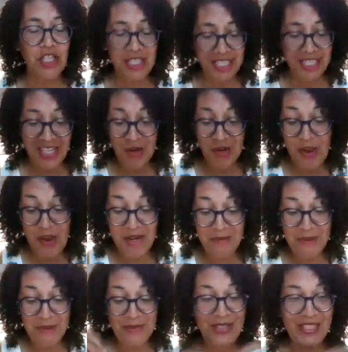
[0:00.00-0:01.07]
It's
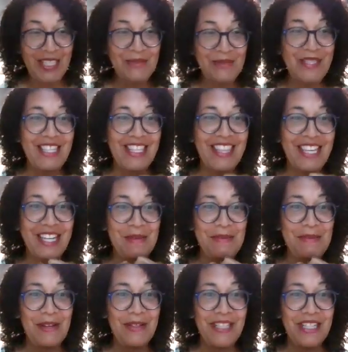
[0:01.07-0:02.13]
incredible, really, when you think
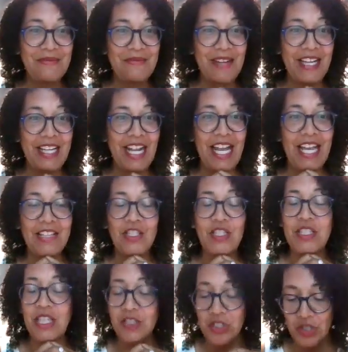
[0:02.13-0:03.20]
about it, right? I had
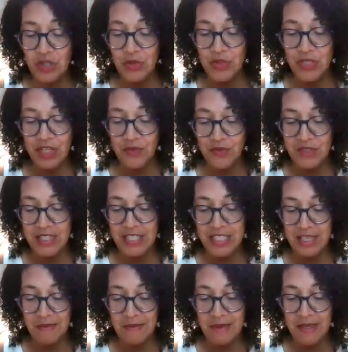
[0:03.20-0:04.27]
such low
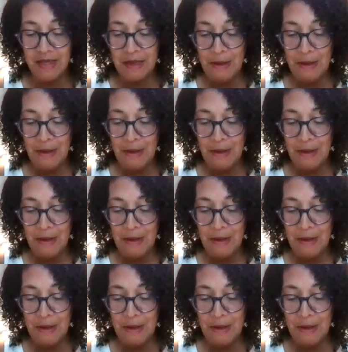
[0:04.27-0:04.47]
self-esteem.